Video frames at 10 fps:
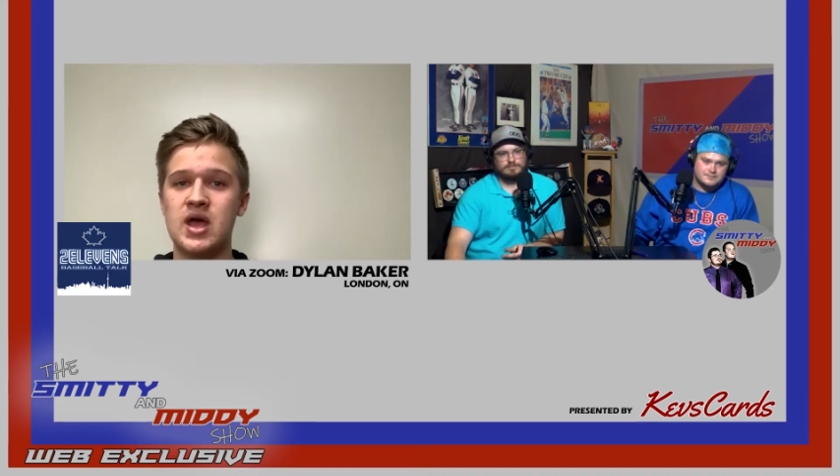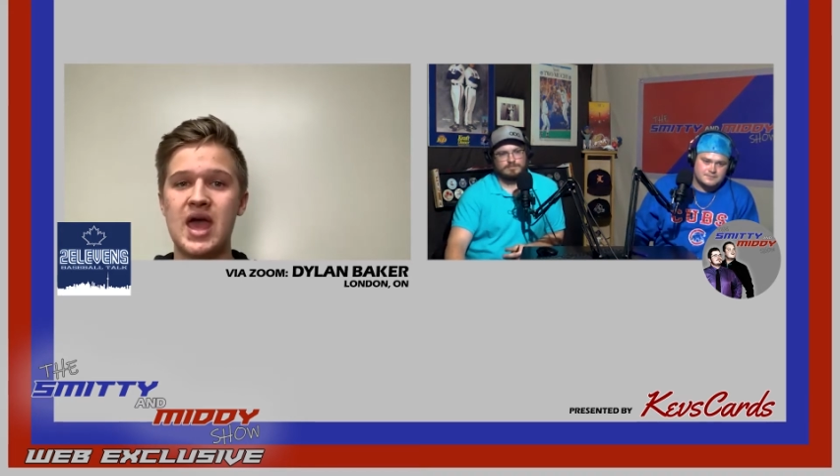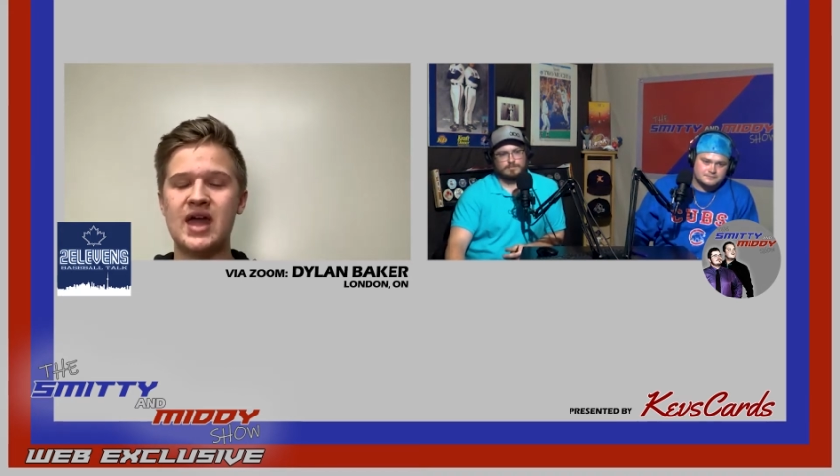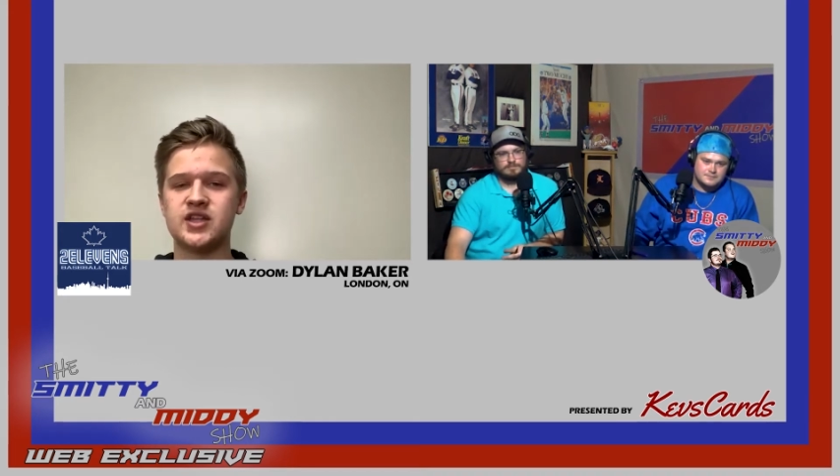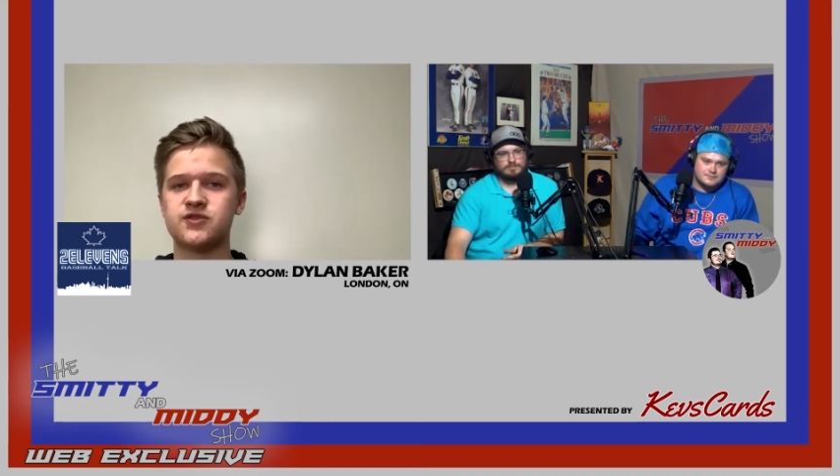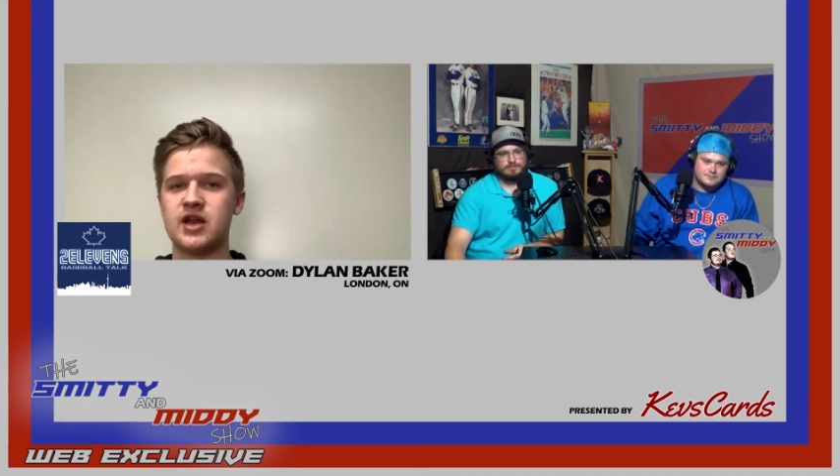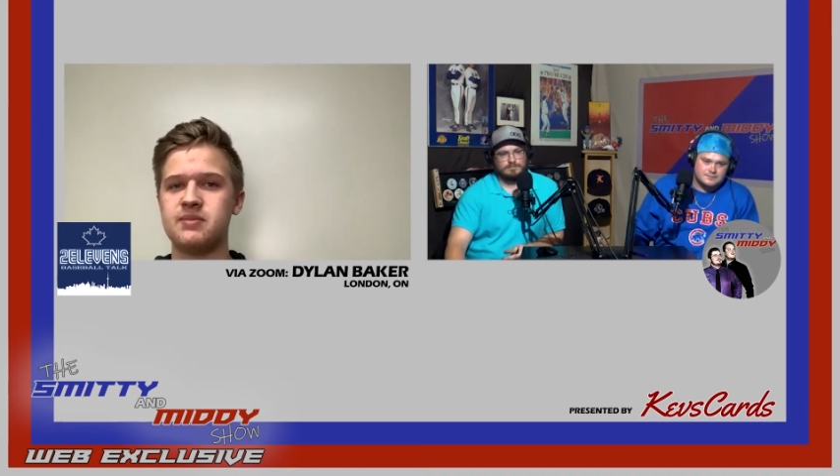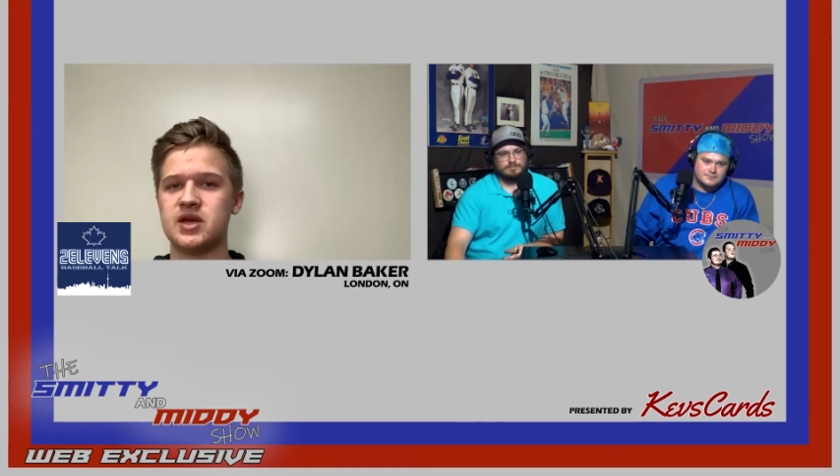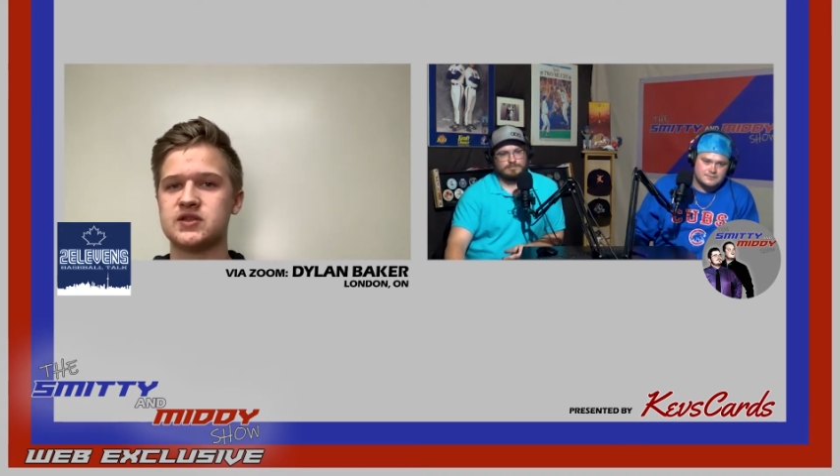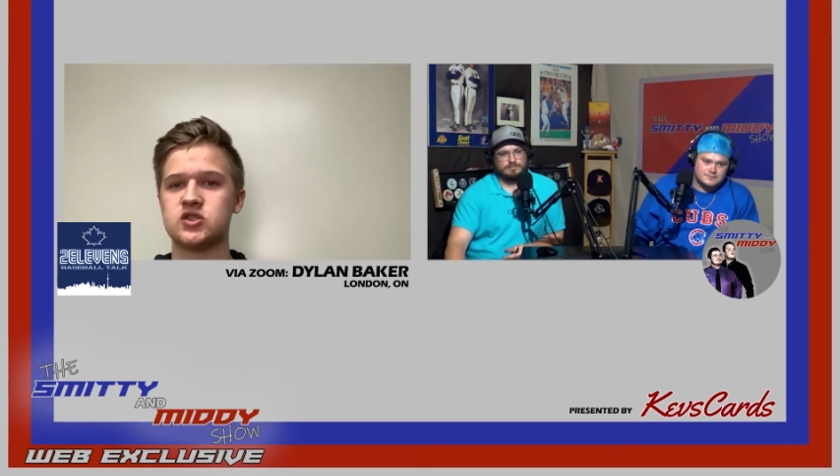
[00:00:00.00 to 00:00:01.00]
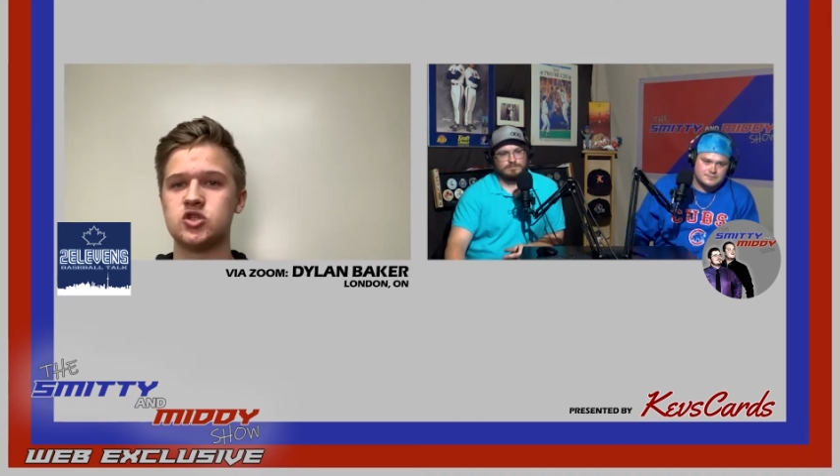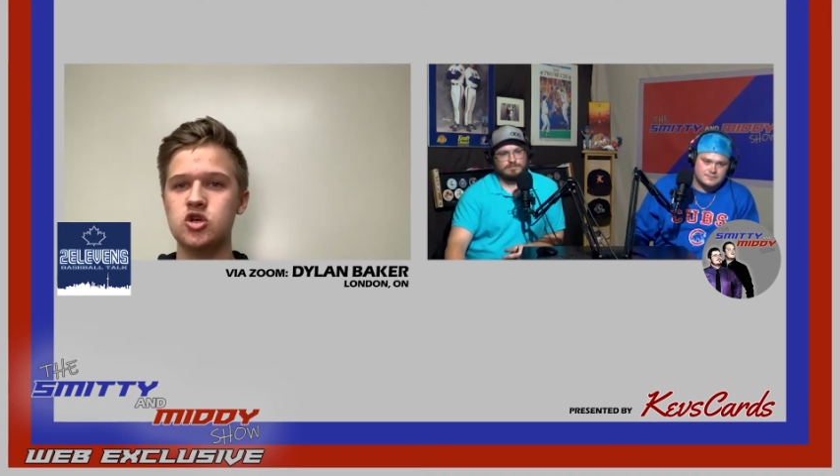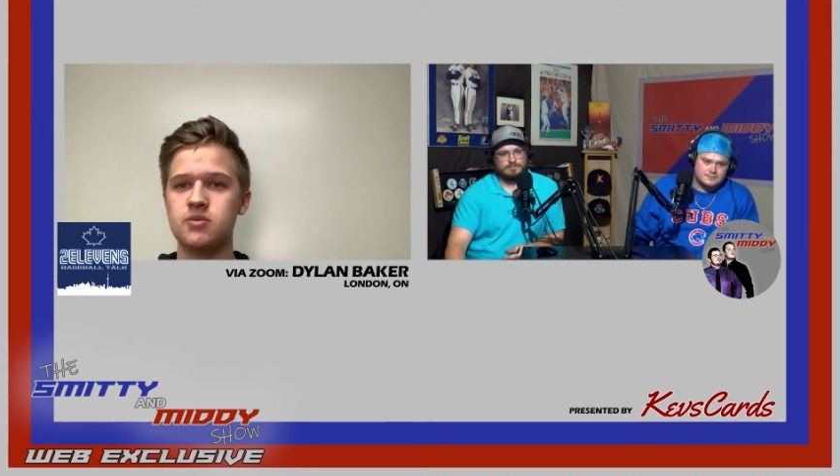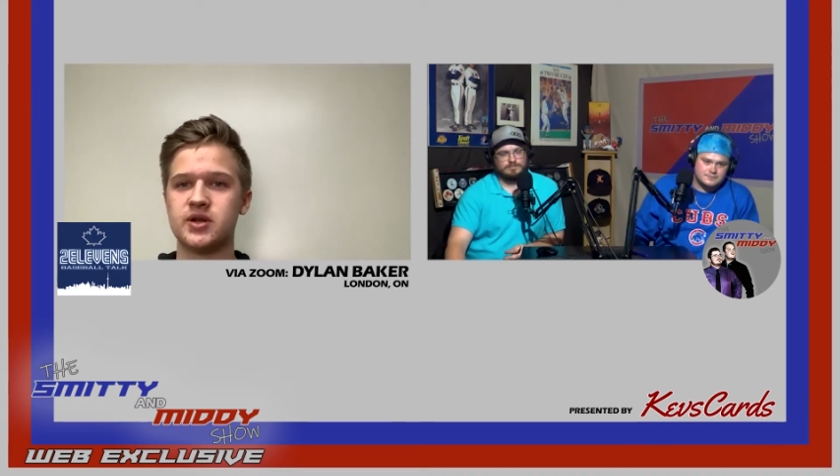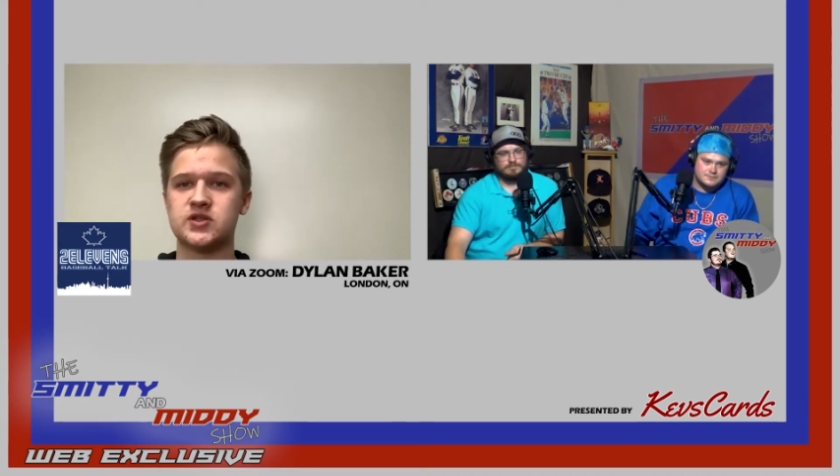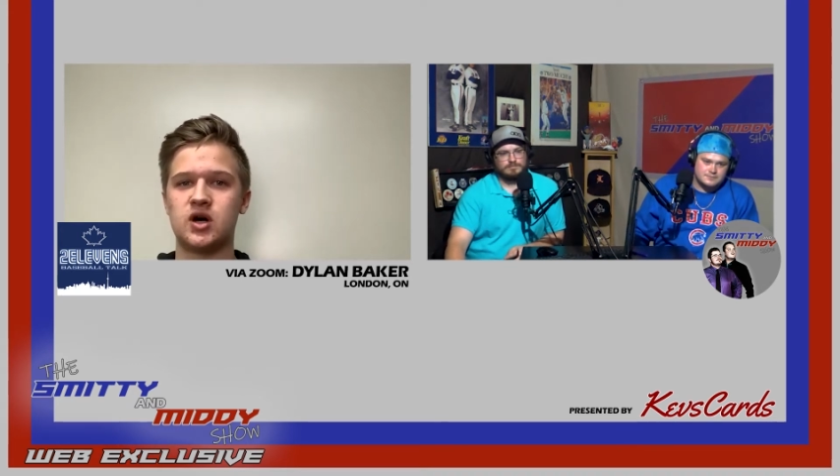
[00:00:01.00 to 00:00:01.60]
And it's funny because it's new, but it's